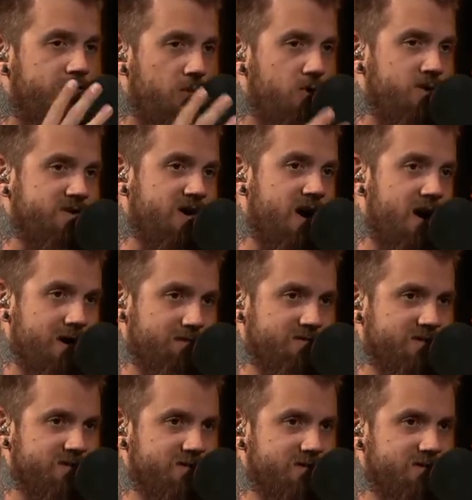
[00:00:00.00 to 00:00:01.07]
Four
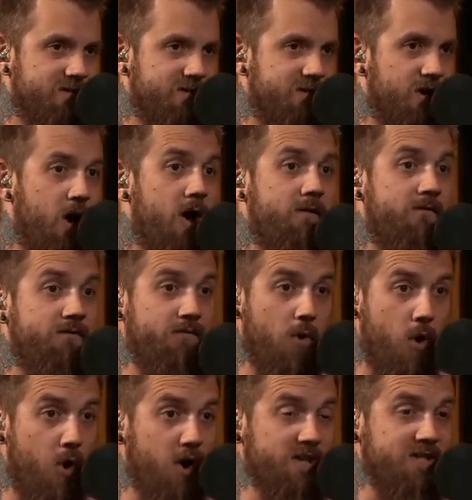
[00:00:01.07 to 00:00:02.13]
times. It's just
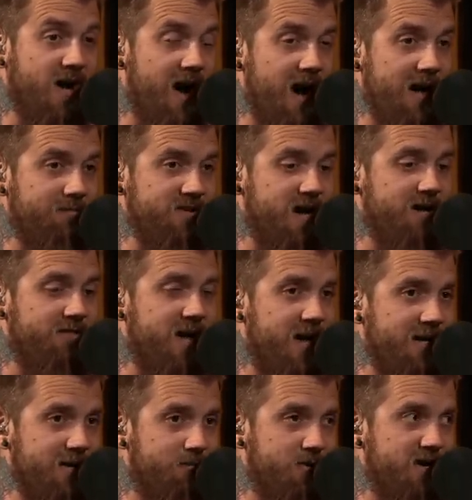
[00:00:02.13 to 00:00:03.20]
four times out of
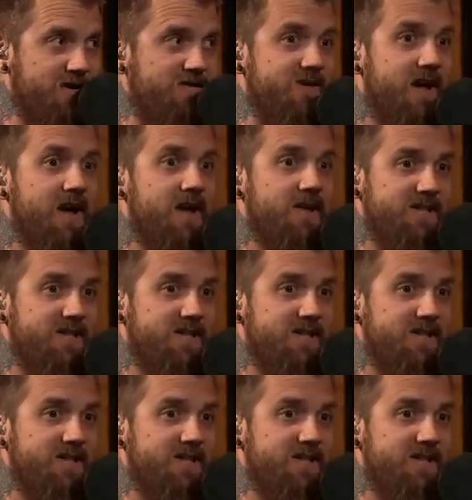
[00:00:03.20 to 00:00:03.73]
Andy Reid's